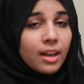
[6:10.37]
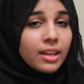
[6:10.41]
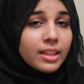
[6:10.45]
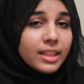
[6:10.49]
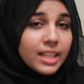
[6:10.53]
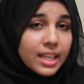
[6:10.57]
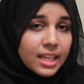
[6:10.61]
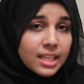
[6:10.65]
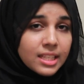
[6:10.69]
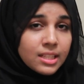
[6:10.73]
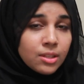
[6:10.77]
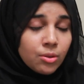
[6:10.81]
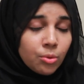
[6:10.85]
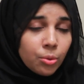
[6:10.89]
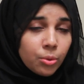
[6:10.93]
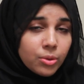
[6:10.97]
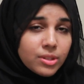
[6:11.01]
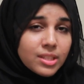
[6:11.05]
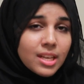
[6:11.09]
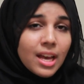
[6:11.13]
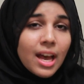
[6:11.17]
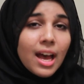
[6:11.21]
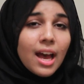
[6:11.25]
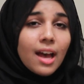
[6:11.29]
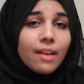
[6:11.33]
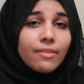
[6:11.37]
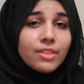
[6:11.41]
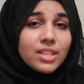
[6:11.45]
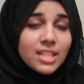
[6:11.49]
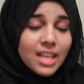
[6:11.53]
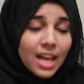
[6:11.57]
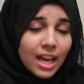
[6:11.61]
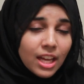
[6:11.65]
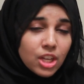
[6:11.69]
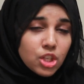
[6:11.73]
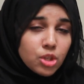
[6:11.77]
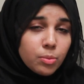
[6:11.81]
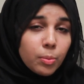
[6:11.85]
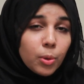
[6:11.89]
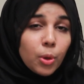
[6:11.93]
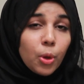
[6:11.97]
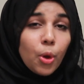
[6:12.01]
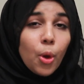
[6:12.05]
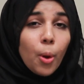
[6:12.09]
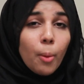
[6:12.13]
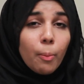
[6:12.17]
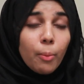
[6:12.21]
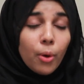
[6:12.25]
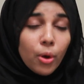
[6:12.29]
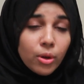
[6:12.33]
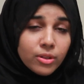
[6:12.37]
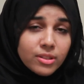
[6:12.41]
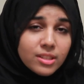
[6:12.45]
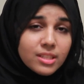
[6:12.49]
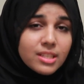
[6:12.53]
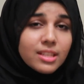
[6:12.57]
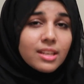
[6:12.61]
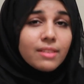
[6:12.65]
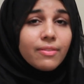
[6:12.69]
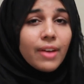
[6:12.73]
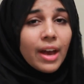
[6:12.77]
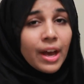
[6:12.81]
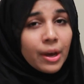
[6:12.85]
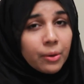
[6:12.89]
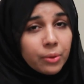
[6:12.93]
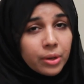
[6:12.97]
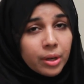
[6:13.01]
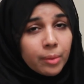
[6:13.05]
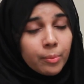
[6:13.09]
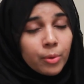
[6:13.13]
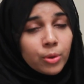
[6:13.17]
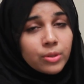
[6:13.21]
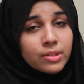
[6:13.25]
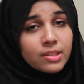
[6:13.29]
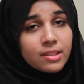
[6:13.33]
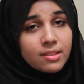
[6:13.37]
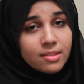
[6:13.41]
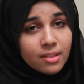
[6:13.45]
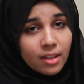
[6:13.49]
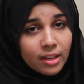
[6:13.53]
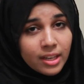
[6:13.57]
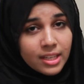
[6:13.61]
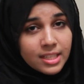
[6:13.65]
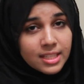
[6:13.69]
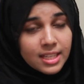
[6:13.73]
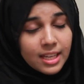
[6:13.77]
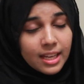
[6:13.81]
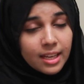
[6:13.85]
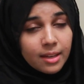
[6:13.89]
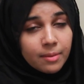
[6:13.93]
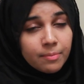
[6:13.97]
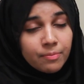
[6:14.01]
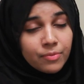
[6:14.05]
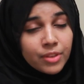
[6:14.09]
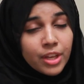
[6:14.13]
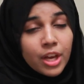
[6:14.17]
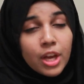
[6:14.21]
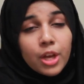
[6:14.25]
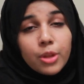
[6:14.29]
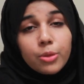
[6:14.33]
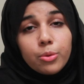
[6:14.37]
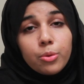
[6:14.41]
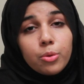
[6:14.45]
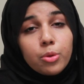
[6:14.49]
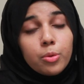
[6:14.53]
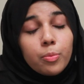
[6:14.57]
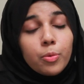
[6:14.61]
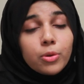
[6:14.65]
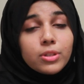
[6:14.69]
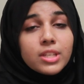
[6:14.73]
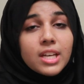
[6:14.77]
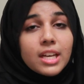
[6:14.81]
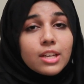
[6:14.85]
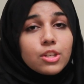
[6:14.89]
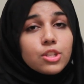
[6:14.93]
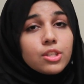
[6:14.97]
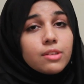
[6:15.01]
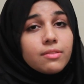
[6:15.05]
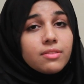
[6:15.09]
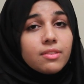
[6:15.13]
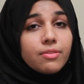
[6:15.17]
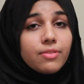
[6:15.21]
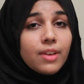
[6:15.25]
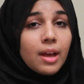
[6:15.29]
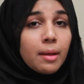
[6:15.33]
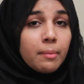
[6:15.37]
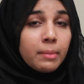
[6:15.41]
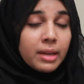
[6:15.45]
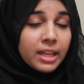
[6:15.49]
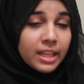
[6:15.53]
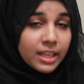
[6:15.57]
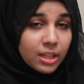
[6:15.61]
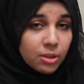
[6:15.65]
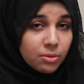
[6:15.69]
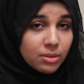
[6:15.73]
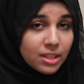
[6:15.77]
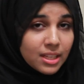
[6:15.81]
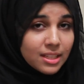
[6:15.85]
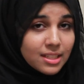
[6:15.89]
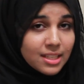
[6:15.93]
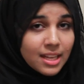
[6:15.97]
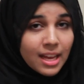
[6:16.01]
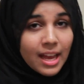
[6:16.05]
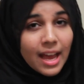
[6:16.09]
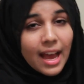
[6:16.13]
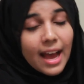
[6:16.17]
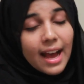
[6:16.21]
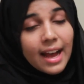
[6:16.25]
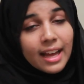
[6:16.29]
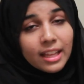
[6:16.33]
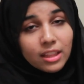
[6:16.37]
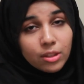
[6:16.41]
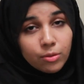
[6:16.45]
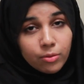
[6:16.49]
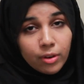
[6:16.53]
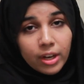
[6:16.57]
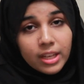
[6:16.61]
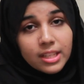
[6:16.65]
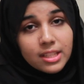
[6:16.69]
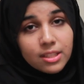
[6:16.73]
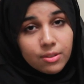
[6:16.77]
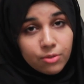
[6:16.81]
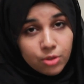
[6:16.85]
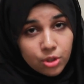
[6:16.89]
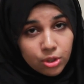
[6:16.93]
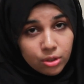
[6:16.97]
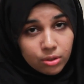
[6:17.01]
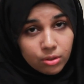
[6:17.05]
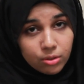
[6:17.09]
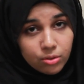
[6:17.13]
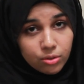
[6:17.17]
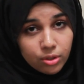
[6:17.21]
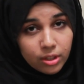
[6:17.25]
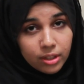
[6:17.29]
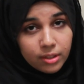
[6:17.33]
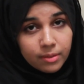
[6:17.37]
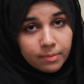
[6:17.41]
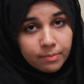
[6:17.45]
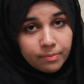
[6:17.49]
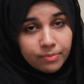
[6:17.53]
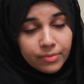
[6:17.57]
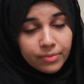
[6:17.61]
These laws have a tangible, positive outcome on society through the protection of the family unit and the rights of children,